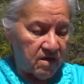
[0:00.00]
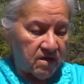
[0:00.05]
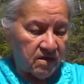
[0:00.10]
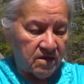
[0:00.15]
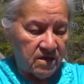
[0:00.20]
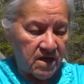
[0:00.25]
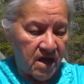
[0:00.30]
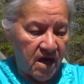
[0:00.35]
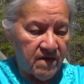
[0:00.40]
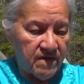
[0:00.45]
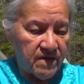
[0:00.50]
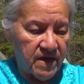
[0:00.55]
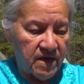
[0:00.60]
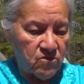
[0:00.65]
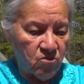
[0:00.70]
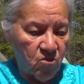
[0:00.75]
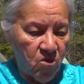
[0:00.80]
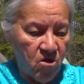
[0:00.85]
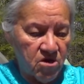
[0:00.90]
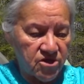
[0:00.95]

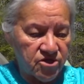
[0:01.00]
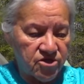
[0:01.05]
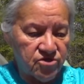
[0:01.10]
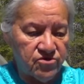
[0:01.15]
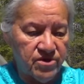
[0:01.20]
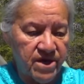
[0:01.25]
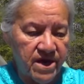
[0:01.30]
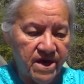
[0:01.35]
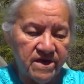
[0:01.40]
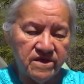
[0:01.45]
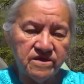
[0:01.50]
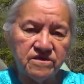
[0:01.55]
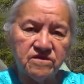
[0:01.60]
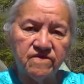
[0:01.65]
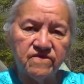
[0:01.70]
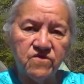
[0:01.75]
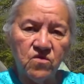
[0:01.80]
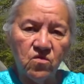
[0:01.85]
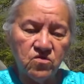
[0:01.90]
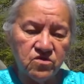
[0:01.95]
And wash your hands.
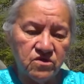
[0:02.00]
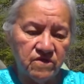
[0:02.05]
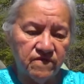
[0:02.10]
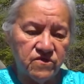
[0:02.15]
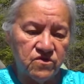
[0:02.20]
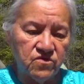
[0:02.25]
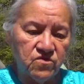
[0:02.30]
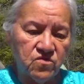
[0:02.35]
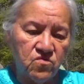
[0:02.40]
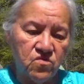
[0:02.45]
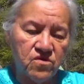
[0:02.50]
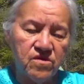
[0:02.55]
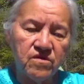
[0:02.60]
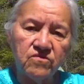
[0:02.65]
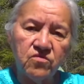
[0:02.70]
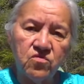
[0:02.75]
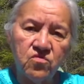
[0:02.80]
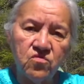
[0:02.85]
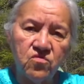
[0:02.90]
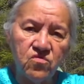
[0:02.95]
If those of you
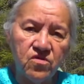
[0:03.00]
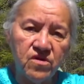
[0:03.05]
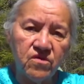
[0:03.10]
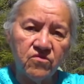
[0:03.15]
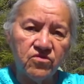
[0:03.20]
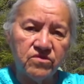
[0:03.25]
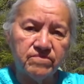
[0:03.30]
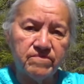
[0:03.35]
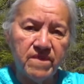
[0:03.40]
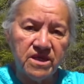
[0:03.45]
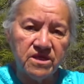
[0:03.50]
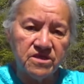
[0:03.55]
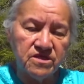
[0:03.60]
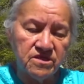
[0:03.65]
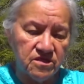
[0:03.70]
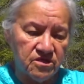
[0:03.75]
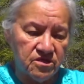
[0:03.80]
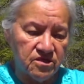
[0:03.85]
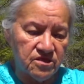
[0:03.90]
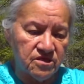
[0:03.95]
who work with
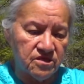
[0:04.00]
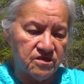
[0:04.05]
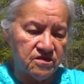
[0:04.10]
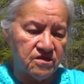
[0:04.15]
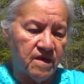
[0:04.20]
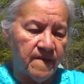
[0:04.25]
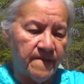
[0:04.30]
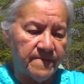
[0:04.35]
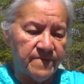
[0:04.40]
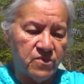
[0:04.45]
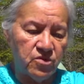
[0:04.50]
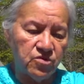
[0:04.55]
medicines,